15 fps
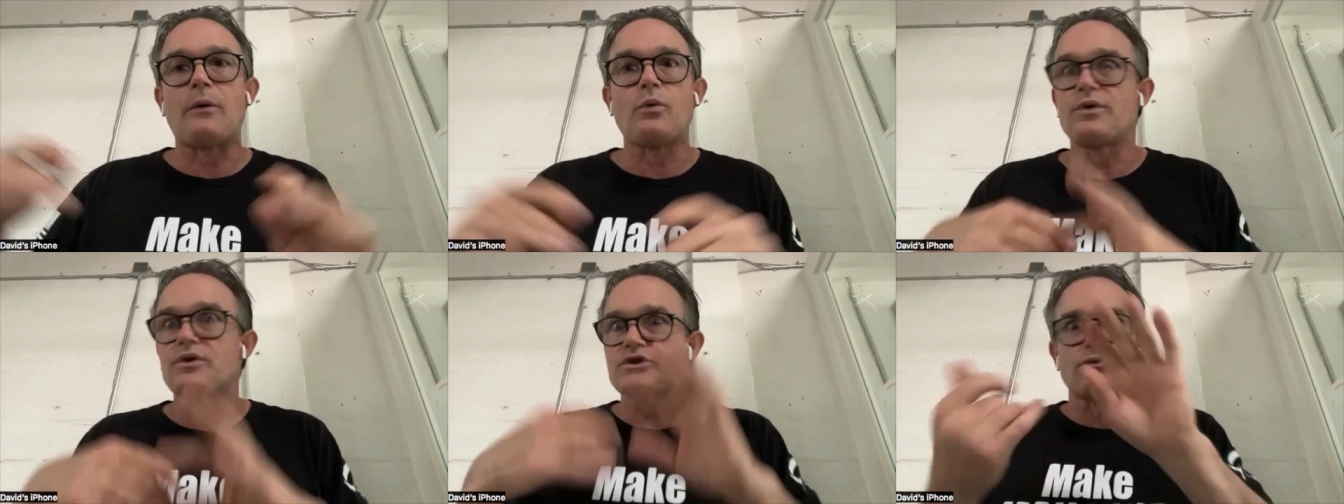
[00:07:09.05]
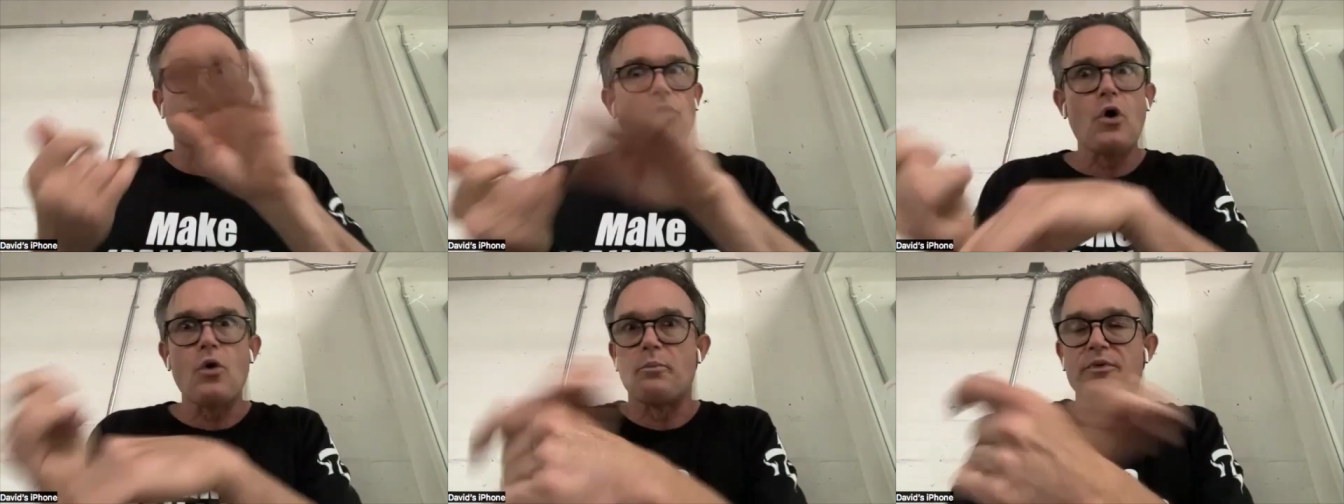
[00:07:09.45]
Whereas a
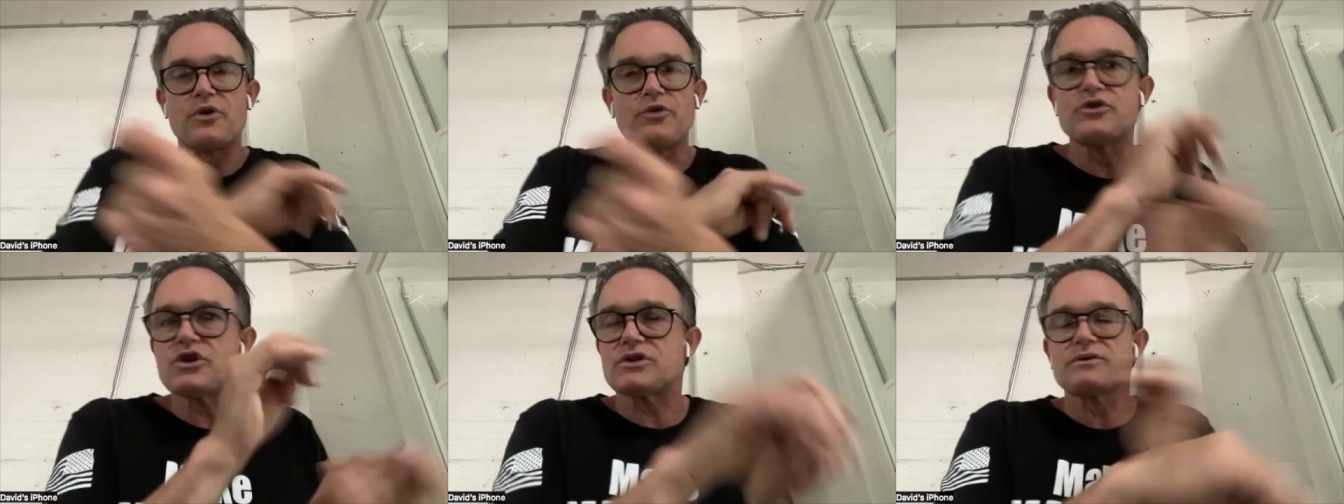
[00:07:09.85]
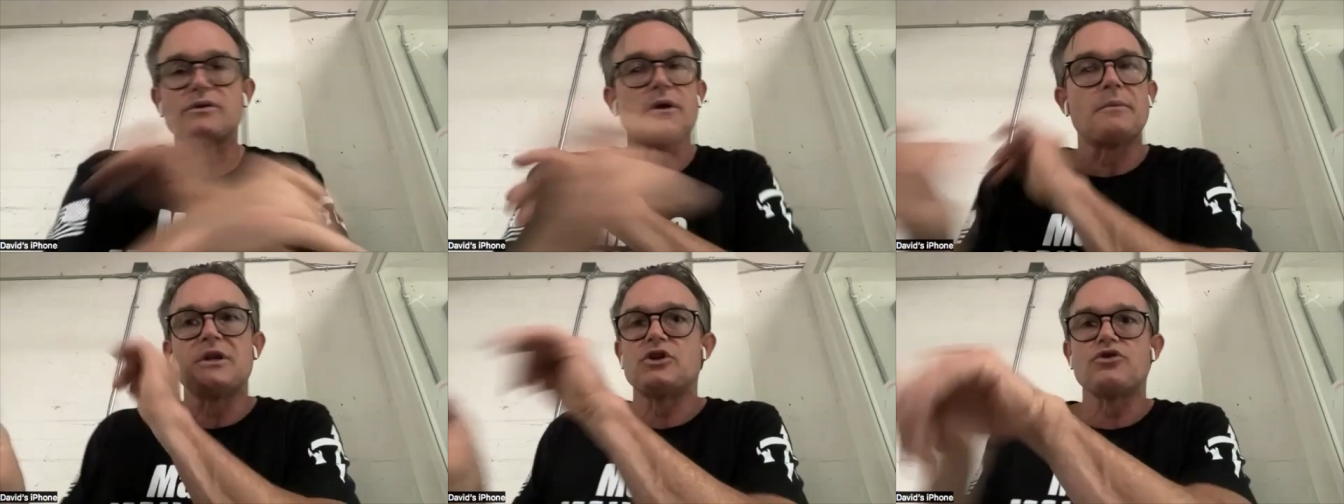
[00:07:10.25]
rope, you're just,
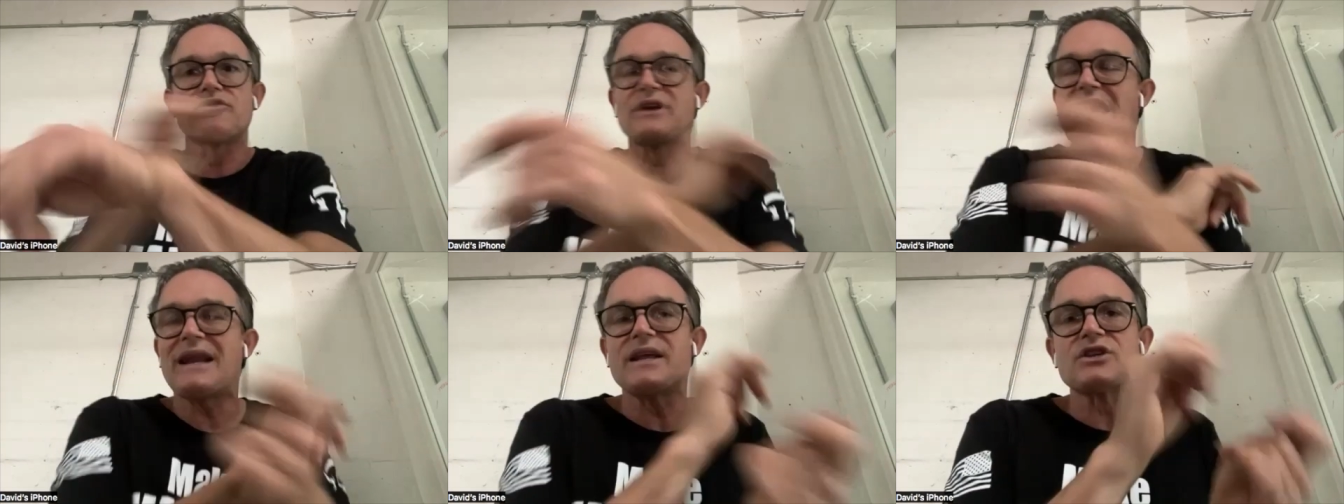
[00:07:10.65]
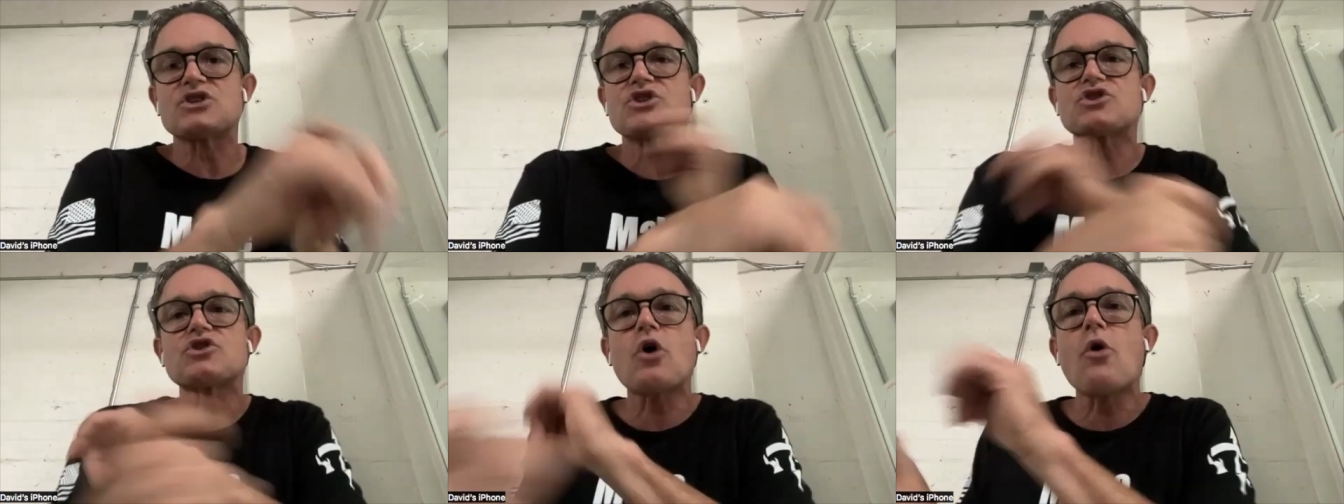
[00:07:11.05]
I mean, you're getting
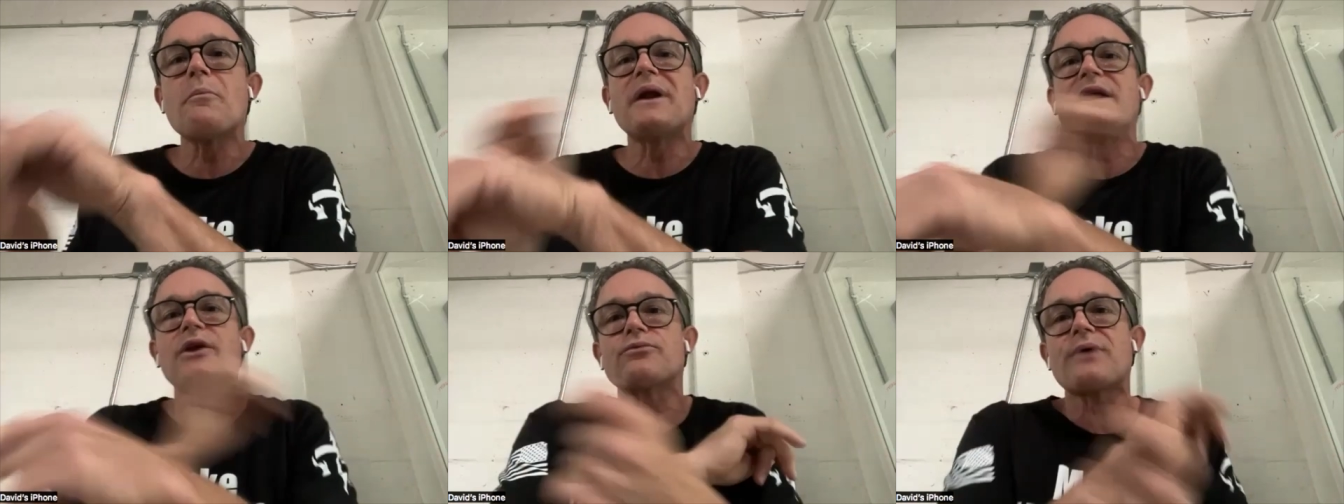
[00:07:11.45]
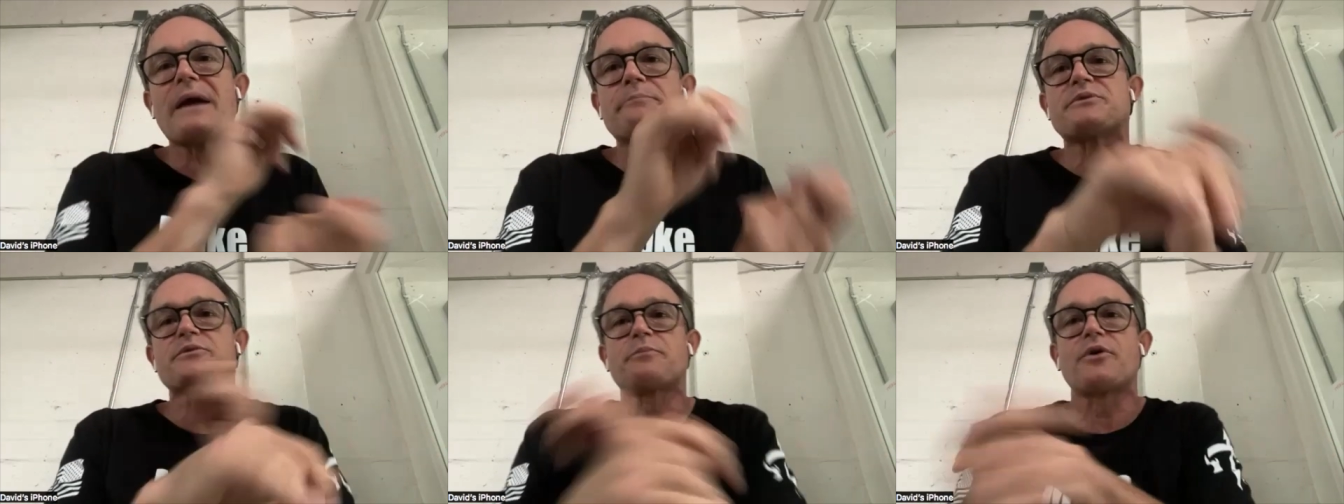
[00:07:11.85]
so many
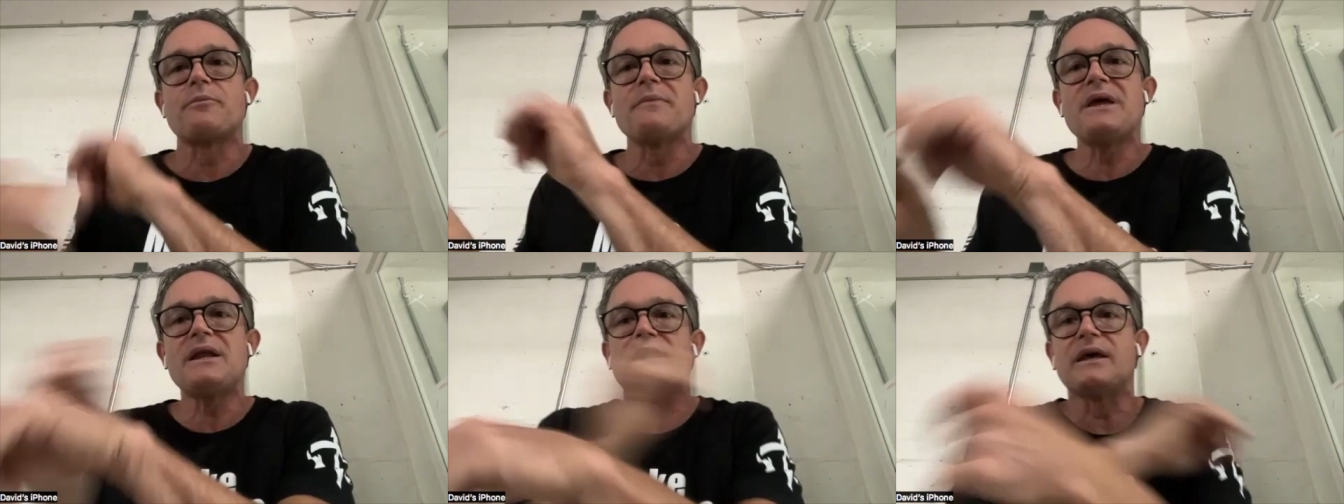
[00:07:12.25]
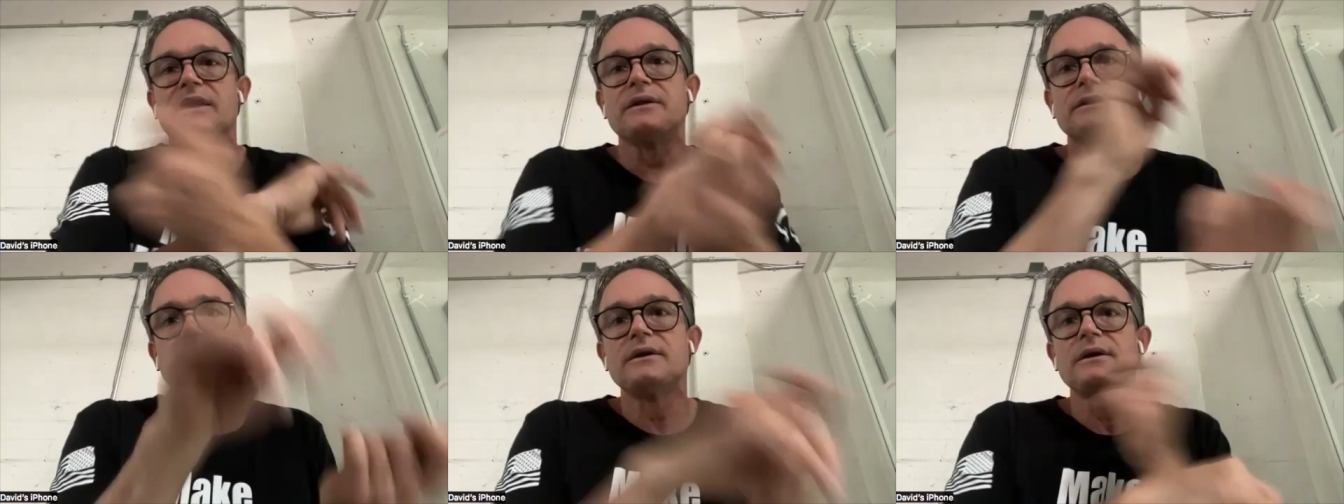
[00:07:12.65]
reps per
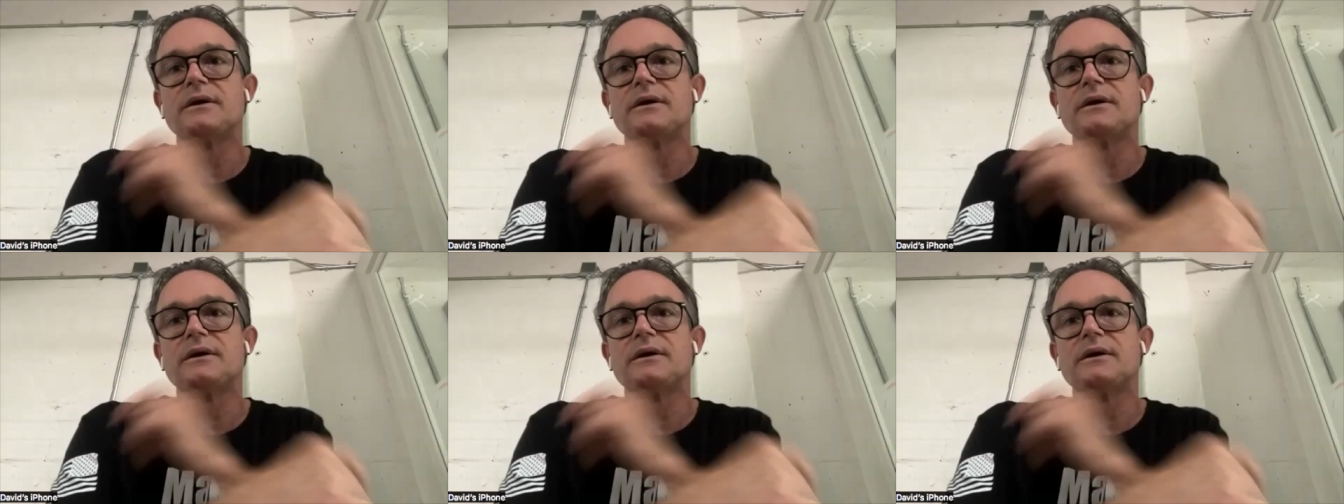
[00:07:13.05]
minute